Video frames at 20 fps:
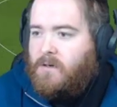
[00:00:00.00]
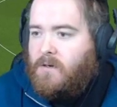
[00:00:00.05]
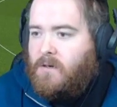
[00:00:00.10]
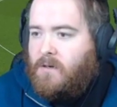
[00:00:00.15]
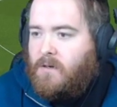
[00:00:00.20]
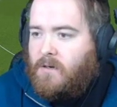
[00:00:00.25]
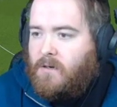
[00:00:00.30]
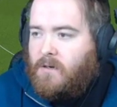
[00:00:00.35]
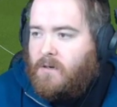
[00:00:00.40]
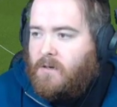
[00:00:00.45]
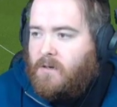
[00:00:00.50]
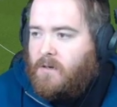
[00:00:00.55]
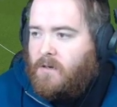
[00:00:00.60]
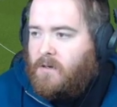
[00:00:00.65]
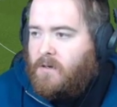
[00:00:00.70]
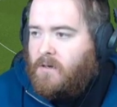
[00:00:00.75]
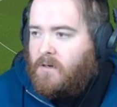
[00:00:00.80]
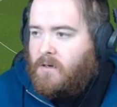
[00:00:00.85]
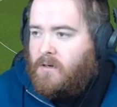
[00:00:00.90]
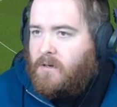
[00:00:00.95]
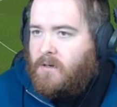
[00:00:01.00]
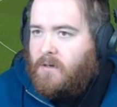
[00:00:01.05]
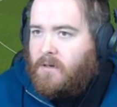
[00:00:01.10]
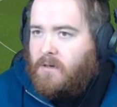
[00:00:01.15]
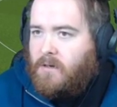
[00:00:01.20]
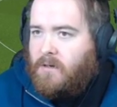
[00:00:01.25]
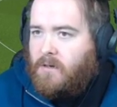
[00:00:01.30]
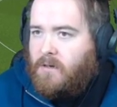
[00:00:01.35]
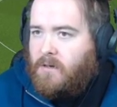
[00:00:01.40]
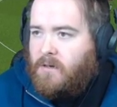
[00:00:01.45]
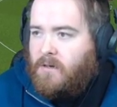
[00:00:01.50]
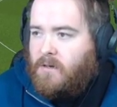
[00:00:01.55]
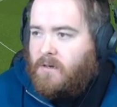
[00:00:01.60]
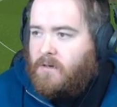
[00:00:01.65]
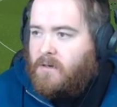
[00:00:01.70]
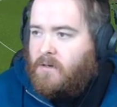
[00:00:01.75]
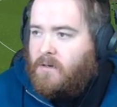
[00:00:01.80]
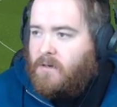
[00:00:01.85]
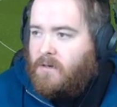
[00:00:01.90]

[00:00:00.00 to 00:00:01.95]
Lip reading: [no speech]